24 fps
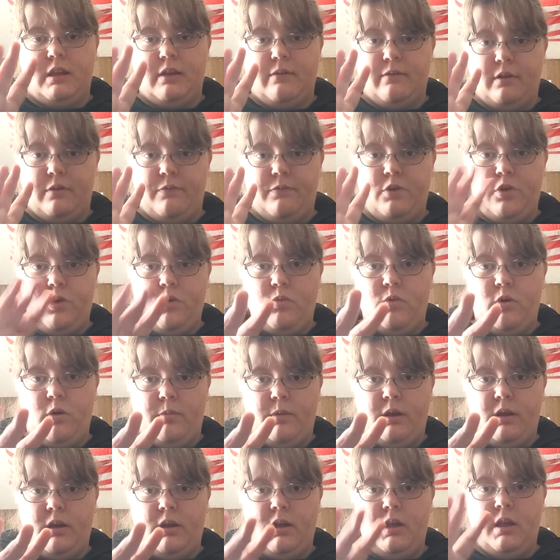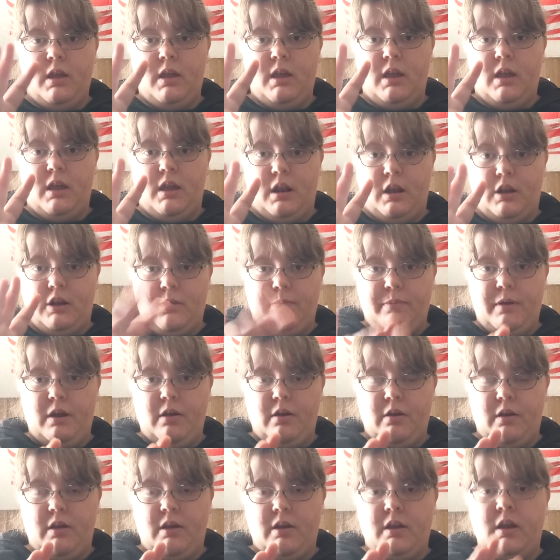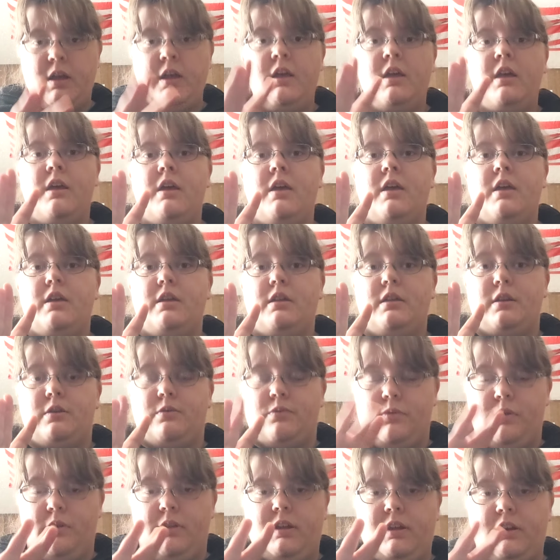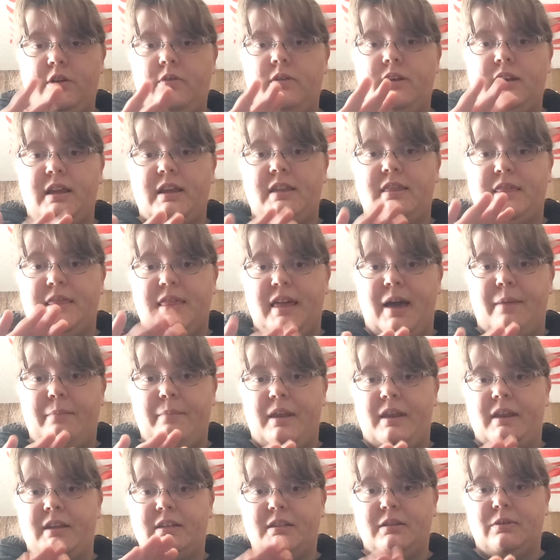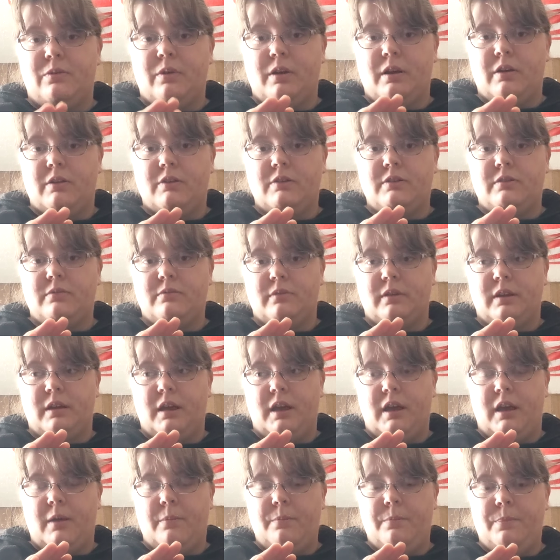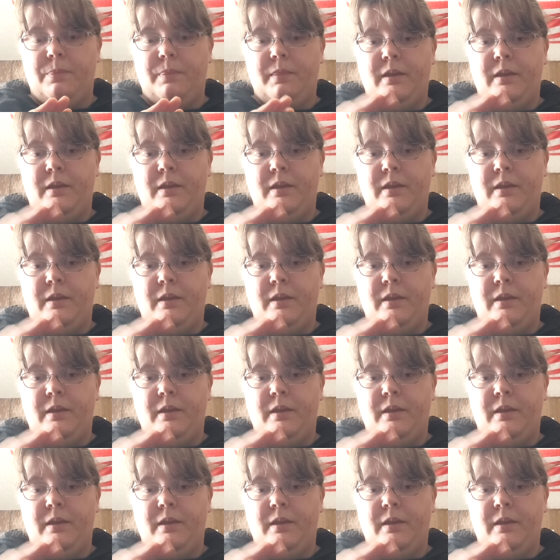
Even if you're a woman and on your period, you really don't need that many squares, okay?